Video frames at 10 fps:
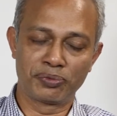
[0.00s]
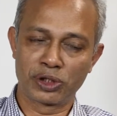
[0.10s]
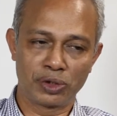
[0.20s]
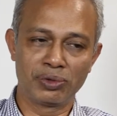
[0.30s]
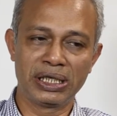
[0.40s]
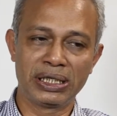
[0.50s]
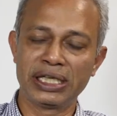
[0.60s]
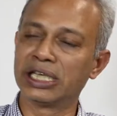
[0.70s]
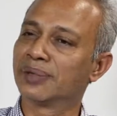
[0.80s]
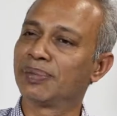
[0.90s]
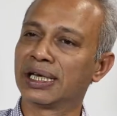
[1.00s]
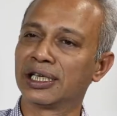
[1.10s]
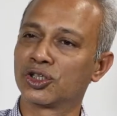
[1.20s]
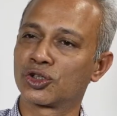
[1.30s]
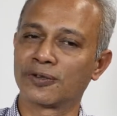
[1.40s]
truly
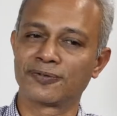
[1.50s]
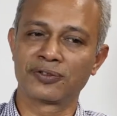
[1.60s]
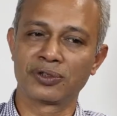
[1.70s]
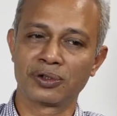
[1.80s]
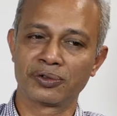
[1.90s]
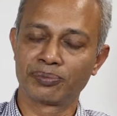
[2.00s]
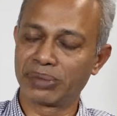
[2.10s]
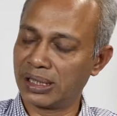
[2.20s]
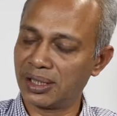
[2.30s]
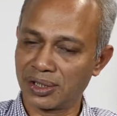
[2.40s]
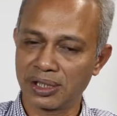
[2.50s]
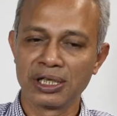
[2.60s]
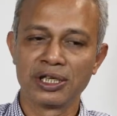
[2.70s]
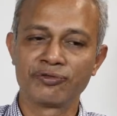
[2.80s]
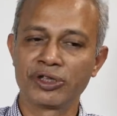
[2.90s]
independence of press,
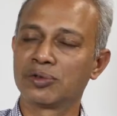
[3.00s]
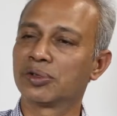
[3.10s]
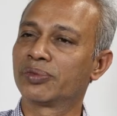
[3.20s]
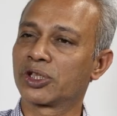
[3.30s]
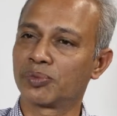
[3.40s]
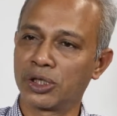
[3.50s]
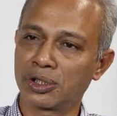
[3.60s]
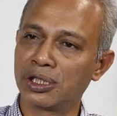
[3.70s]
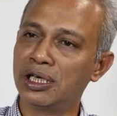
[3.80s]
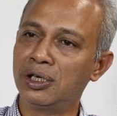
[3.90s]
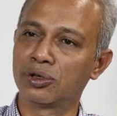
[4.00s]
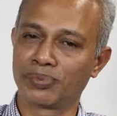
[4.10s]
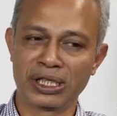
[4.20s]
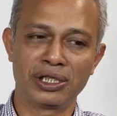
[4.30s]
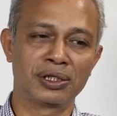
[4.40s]
freedom of expression and
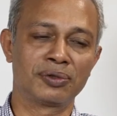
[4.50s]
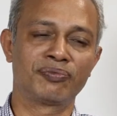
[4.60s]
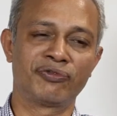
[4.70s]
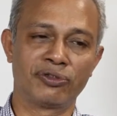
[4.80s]
opinion.